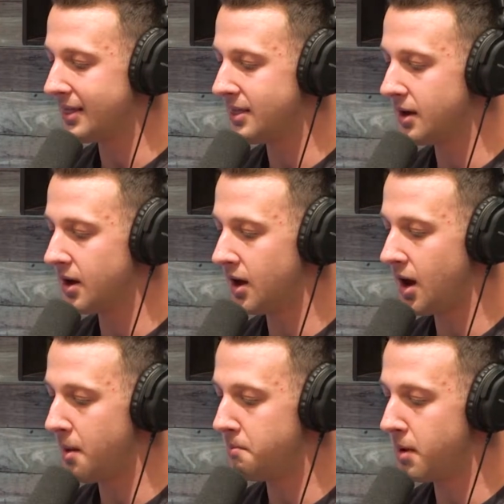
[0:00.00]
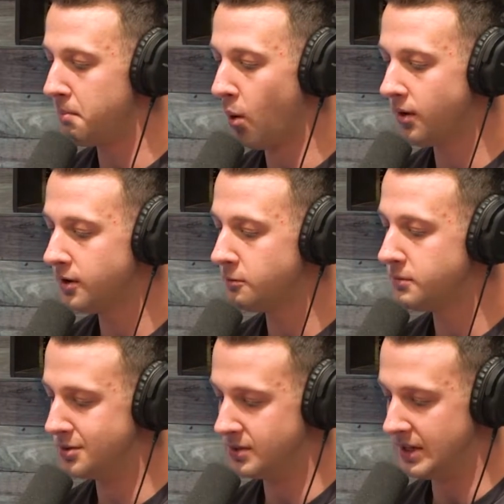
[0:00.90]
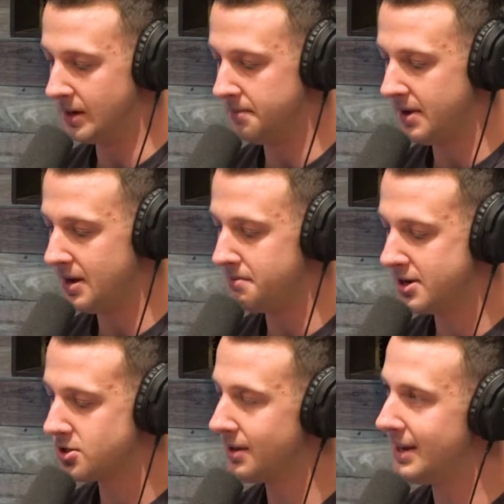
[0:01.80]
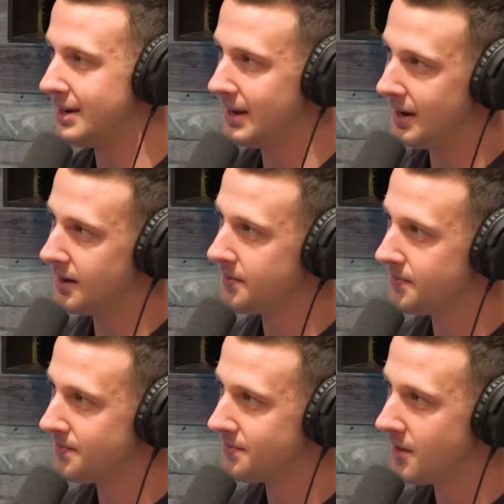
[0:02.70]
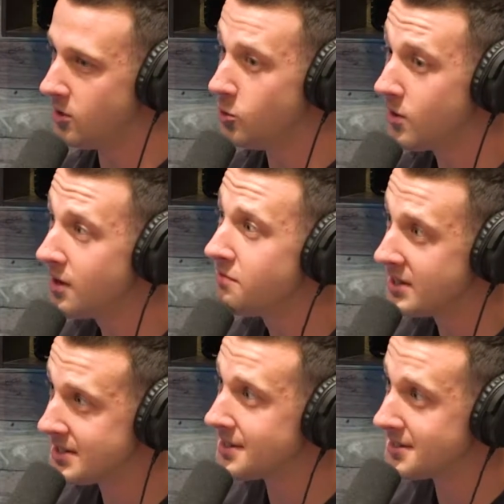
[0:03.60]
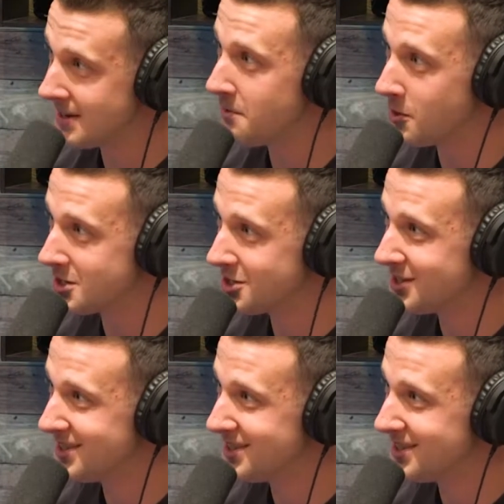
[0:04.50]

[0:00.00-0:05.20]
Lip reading: the Memorial Museum in Mitchell, Indiana, you can visit the sandwich.